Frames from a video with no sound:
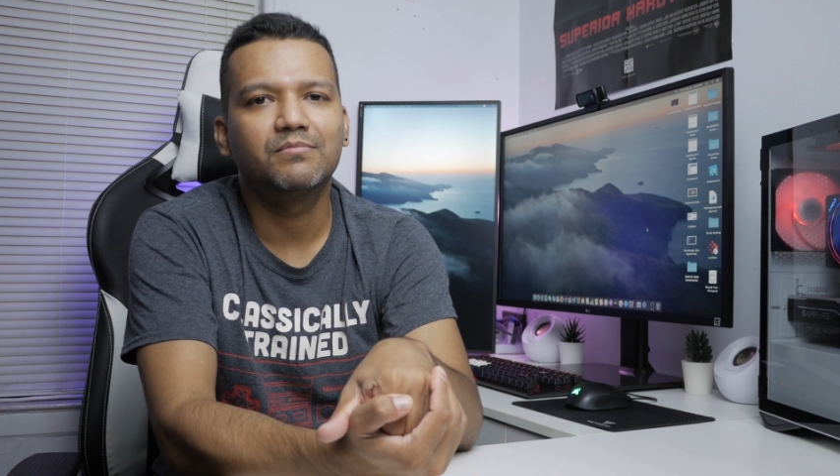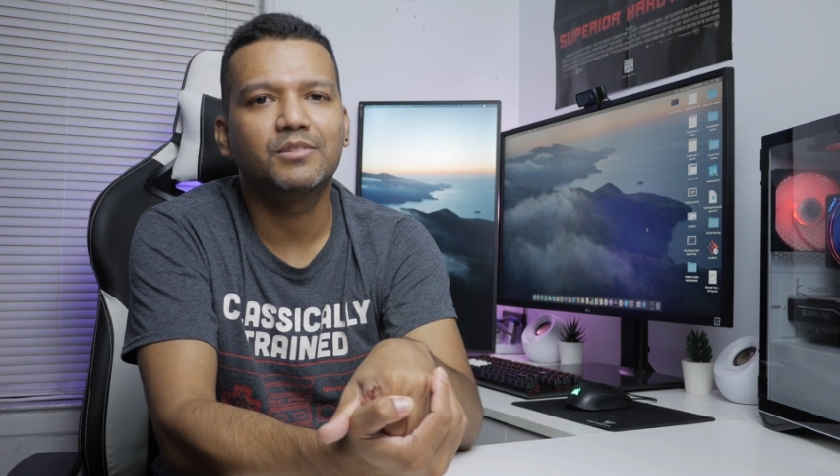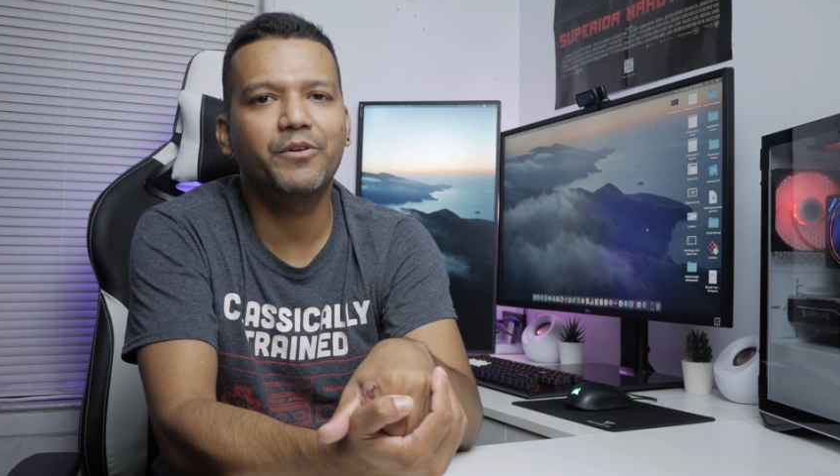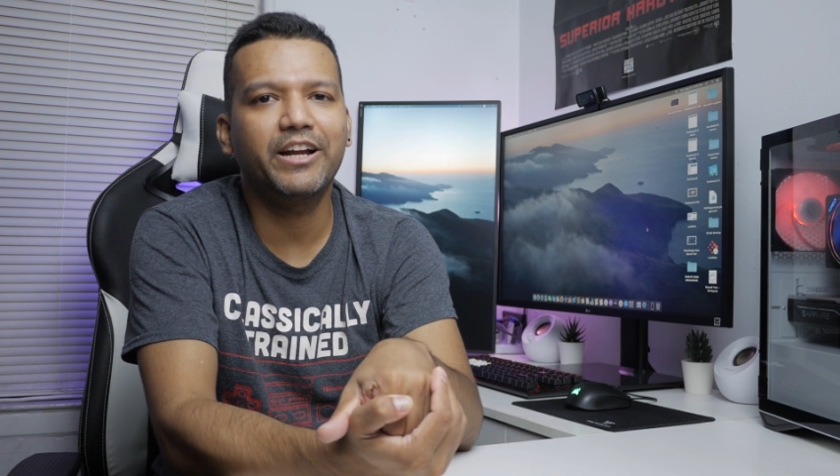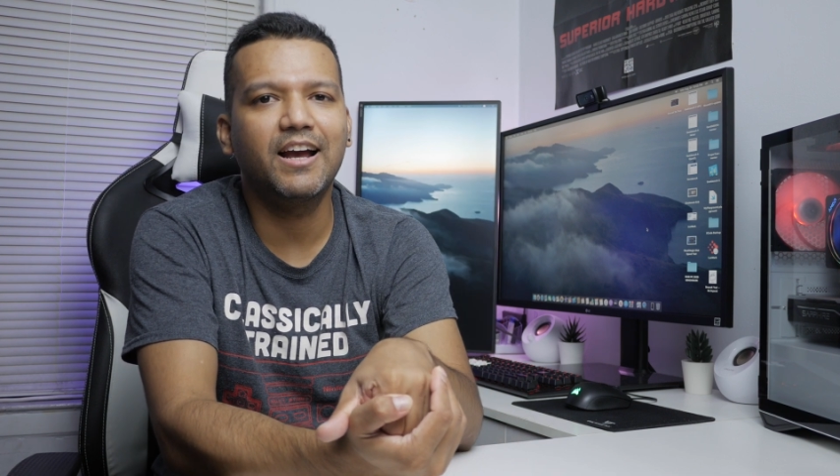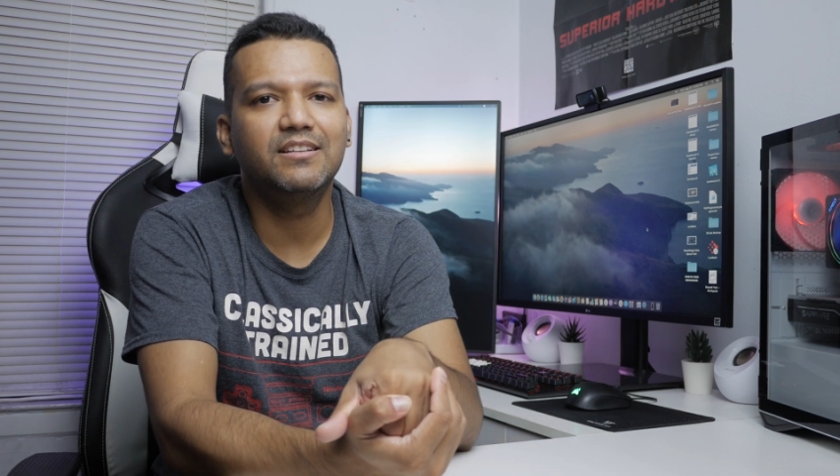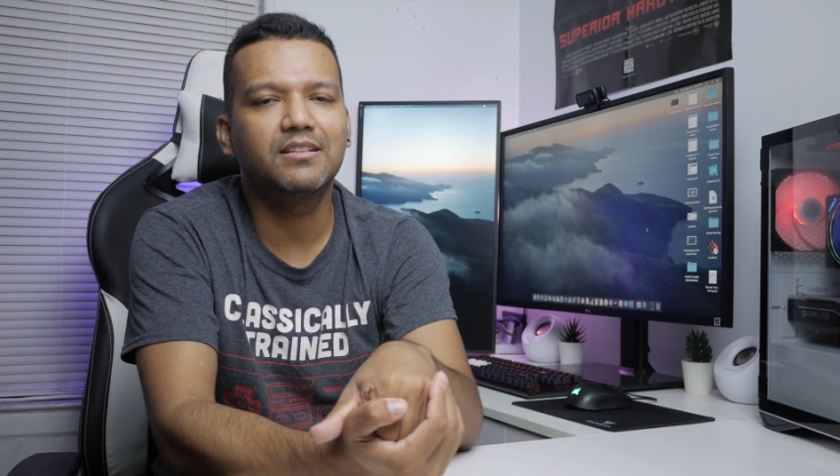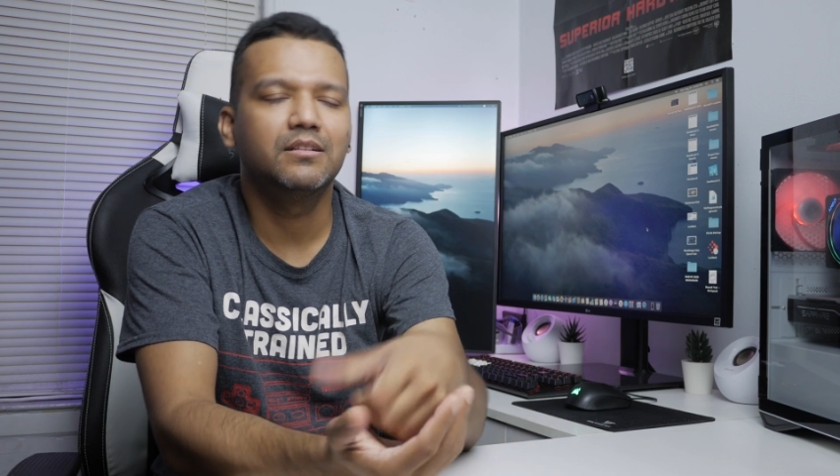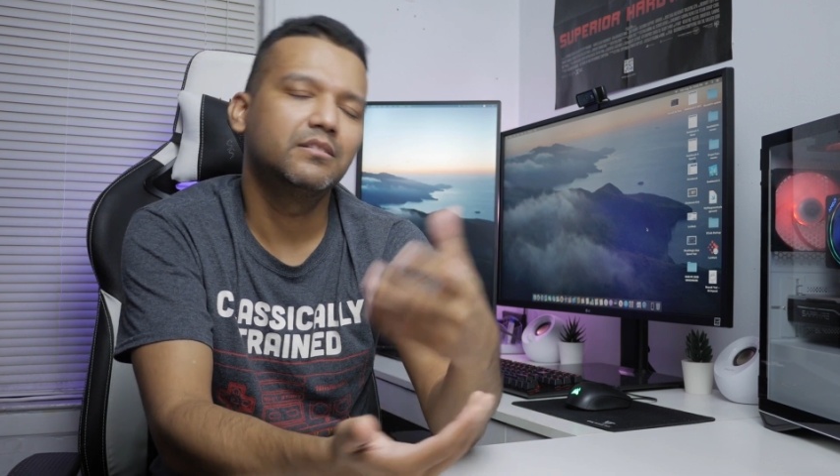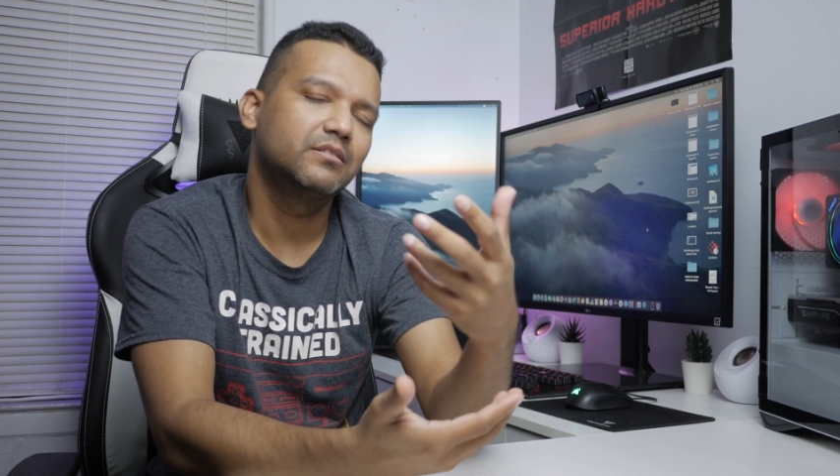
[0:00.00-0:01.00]
Alright
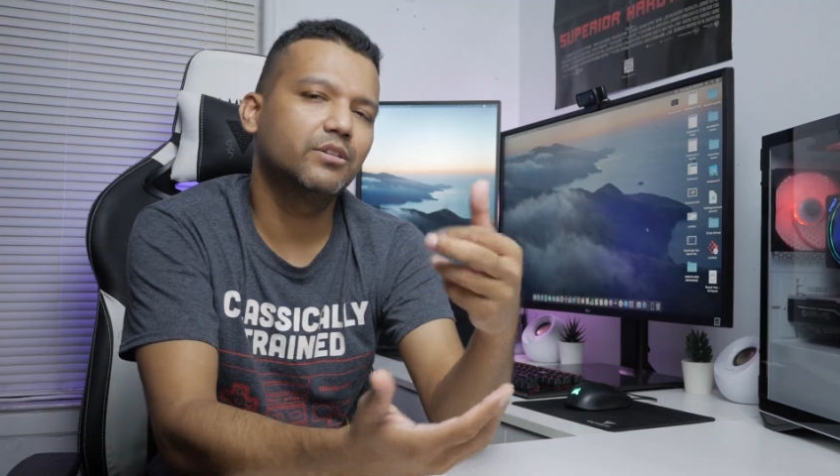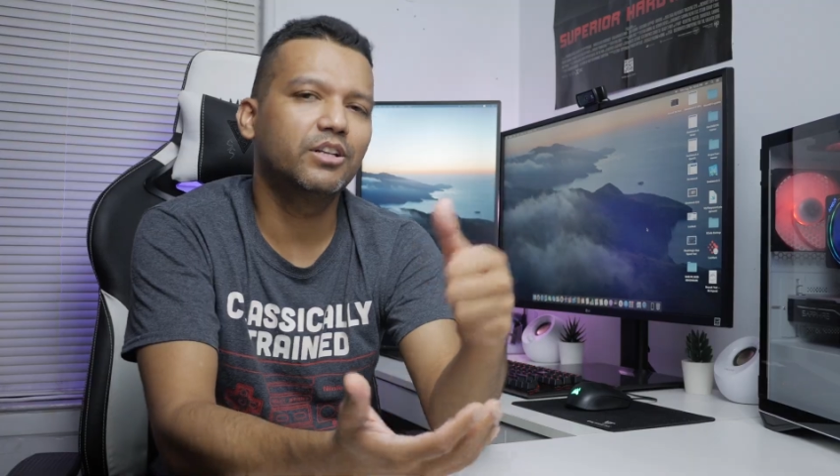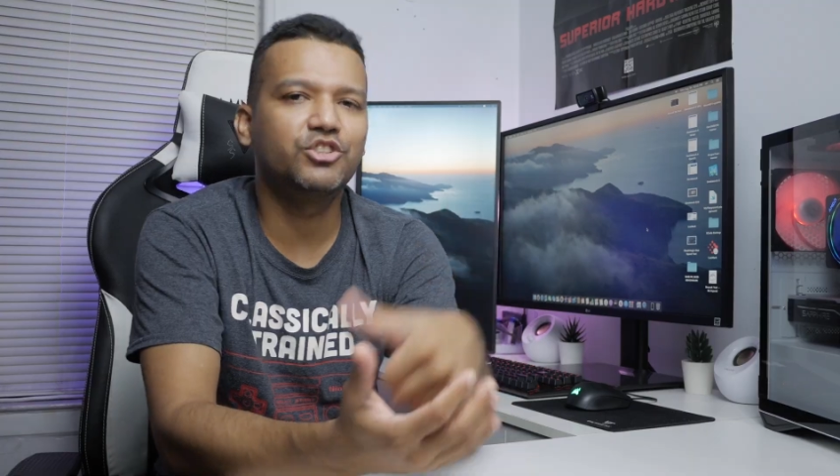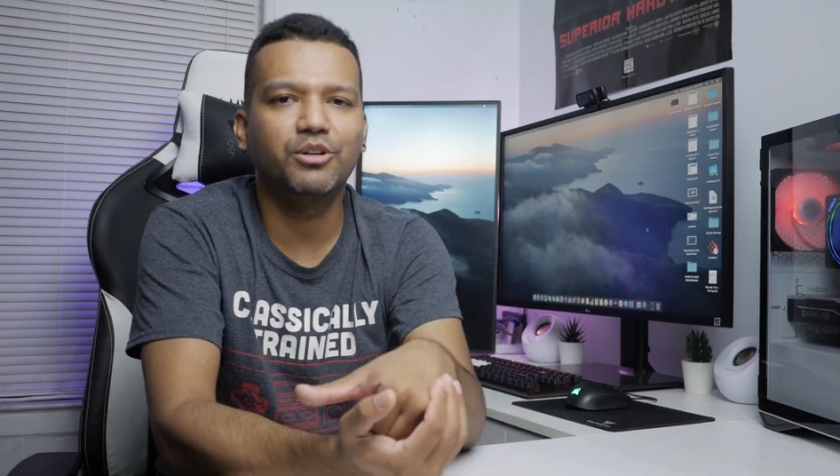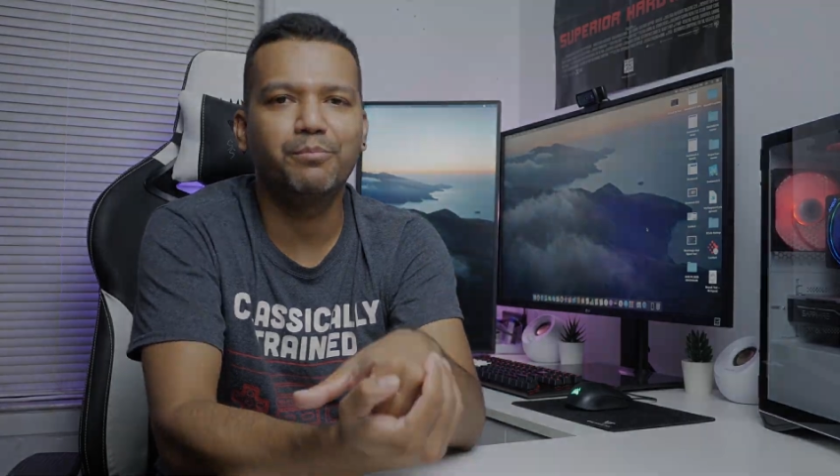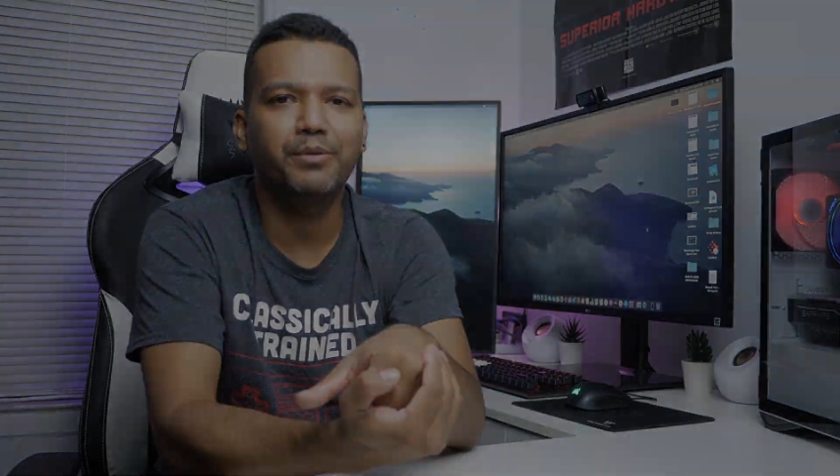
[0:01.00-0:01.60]
guys, so let's jump